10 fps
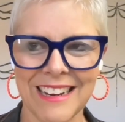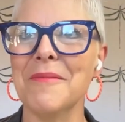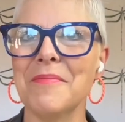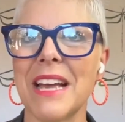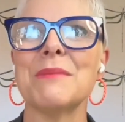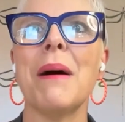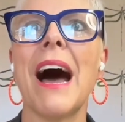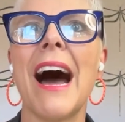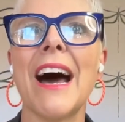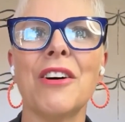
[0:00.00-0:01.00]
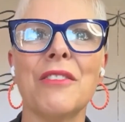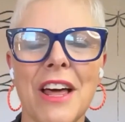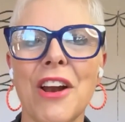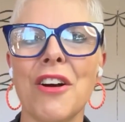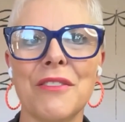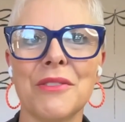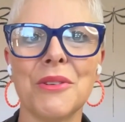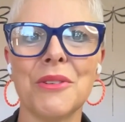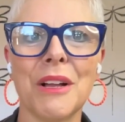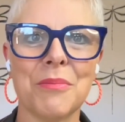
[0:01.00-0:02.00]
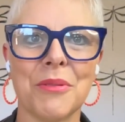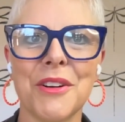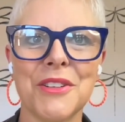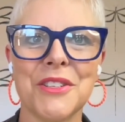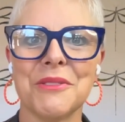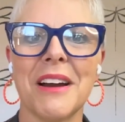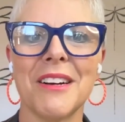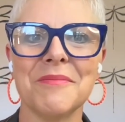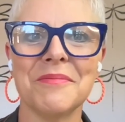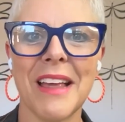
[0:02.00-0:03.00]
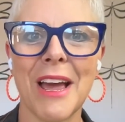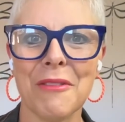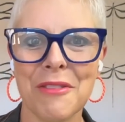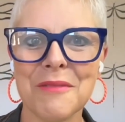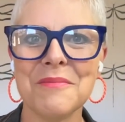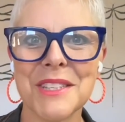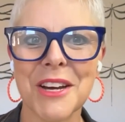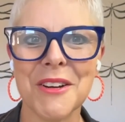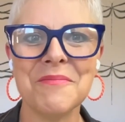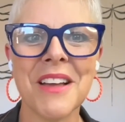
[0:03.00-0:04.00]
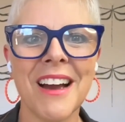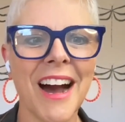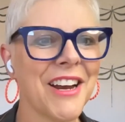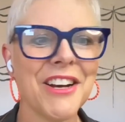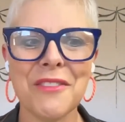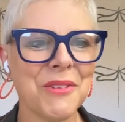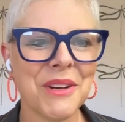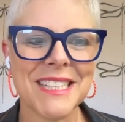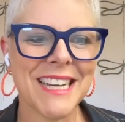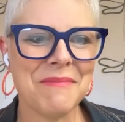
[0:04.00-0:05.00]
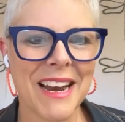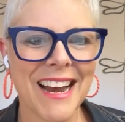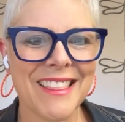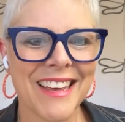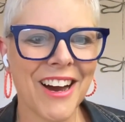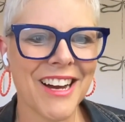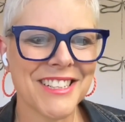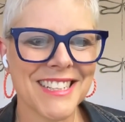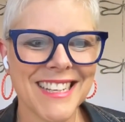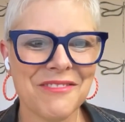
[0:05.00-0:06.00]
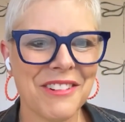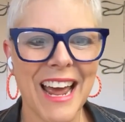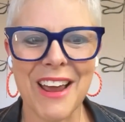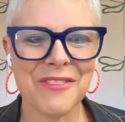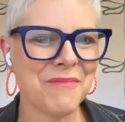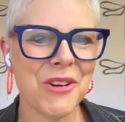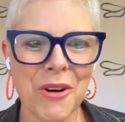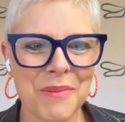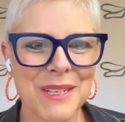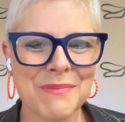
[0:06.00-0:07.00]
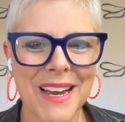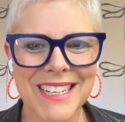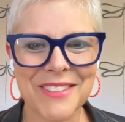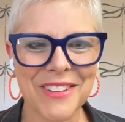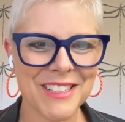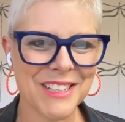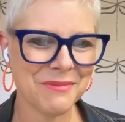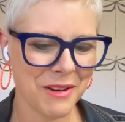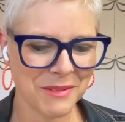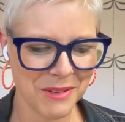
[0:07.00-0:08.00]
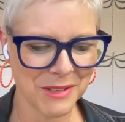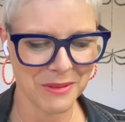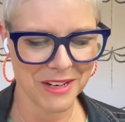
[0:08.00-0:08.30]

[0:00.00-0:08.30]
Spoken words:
as part of that overall approach to our health. So I don't know if you want to say about anything I just said, Renee, from your perspective. I suppose I wanted